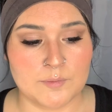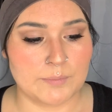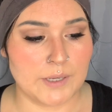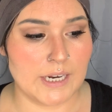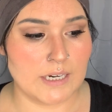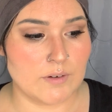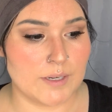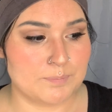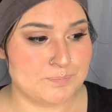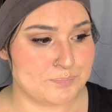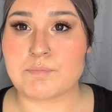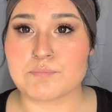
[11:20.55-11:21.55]
But anyway,
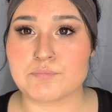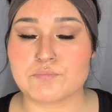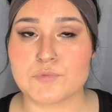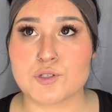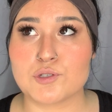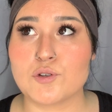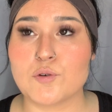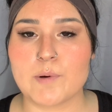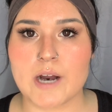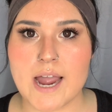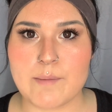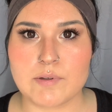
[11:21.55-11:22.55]

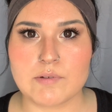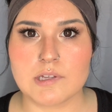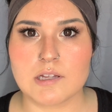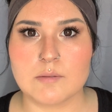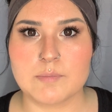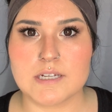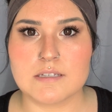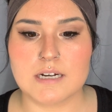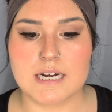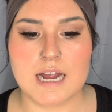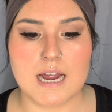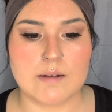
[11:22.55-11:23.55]
super happy with all the beads that
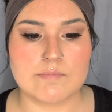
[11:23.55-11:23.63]
I got.